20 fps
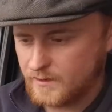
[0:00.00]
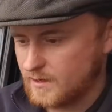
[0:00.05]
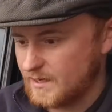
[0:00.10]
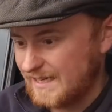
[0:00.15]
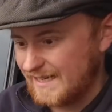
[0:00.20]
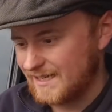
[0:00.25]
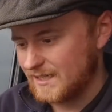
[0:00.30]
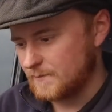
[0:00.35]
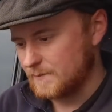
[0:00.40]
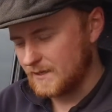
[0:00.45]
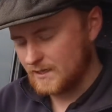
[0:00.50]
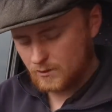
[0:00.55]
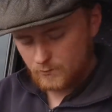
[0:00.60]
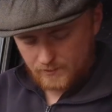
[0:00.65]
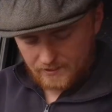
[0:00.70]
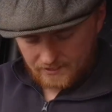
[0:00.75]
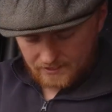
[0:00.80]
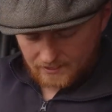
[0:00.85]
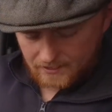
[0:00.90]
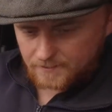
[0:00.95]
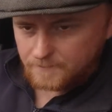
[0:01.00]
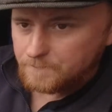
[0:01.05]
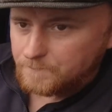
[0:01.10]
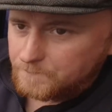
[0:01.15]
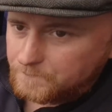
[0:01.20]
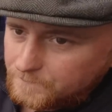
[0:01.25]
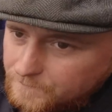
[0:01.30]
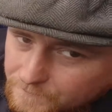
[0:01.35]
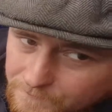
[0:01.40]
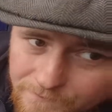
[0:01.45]
in a little bit quicker,
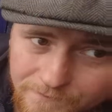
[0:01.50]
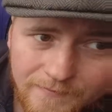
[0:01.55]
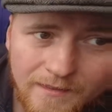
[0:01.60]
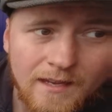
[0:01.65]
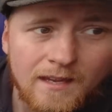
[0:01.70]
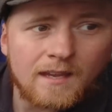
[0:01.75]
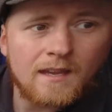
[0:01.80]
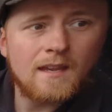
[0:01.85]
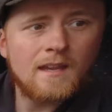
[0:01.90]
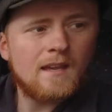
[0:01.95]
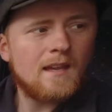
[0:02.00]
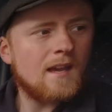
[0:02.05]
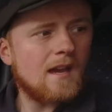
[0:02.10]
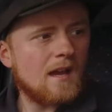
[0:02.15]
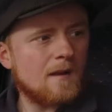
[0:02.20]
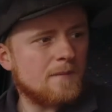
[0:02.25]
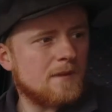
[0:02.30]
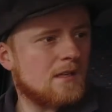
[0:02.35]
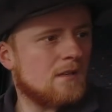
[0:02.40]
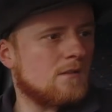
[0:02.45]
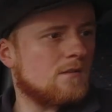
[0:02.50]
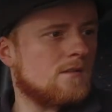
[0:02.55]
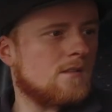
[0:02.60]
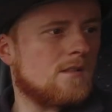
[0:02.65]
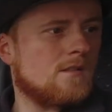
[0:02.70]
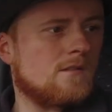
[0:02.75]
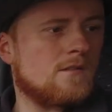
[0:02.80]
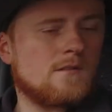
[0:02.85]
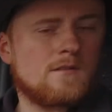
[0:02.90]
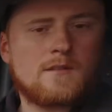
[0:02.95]
and because
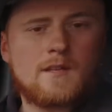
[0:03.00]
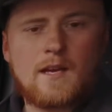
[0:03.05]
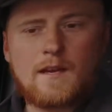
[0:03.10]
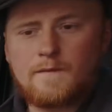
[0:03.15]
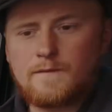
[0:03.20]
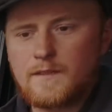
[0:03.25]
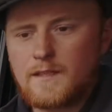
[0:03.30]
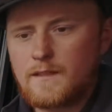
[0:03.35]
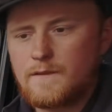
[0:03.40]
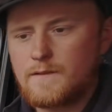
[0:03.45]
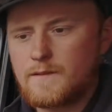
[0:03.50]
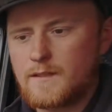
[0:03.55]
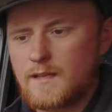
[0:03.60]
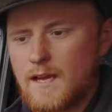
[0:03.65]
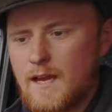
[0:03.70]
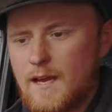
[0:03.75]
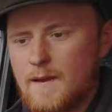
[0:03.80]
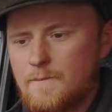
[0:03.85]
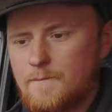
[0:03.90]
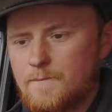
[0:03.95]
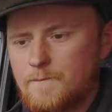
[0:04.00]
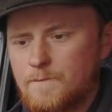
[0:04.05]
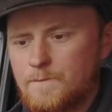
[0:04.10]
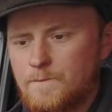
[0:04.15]
this doesn't have diff slap,